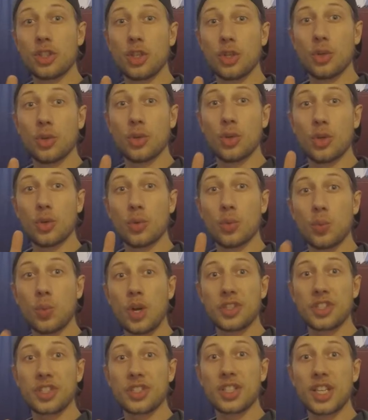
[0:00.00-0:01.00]
Two,
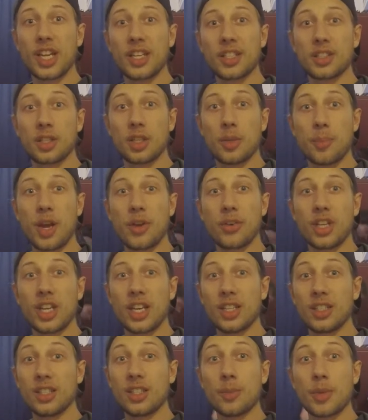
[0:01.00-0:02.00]
whilst the steaks are
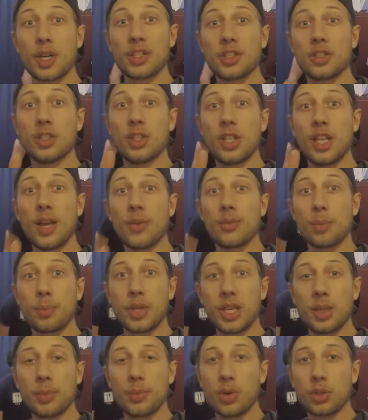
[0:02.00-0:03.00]
marinating in the mustard, have a
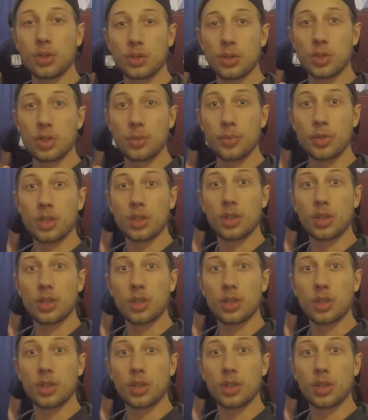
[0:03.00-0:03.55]
ping pong tournament.